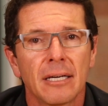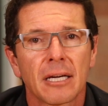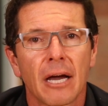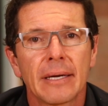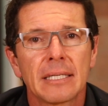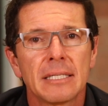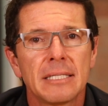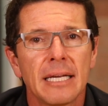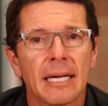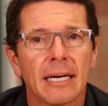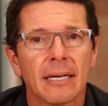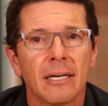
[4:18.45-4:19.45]
going to
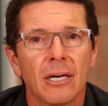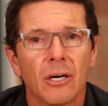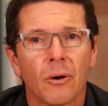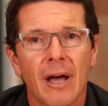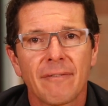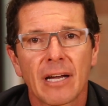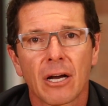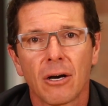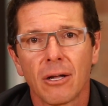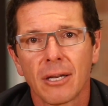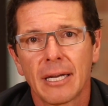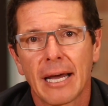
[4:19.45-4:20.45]
dinner or having a
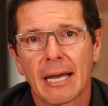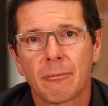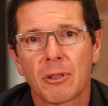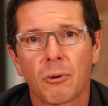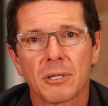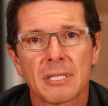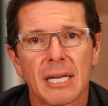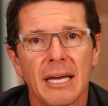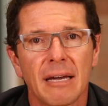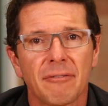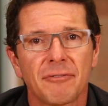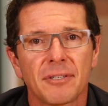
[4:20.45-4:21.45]
holiday with what's
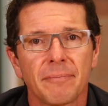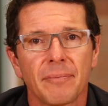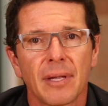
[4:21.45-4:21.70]
left,